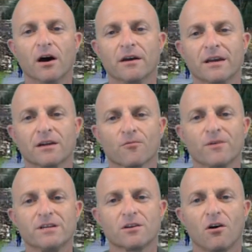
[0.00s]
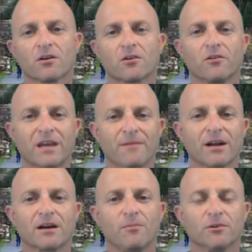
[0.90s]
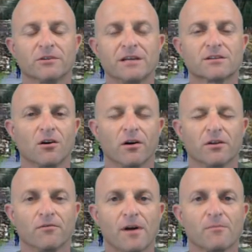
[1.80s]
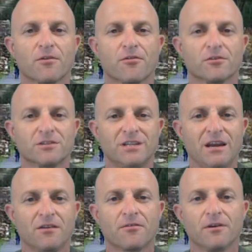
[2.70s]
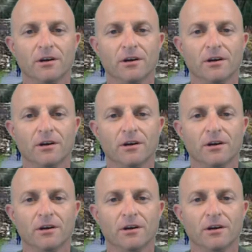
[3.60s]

In a recent article, it came out a couple of days ago on November 13th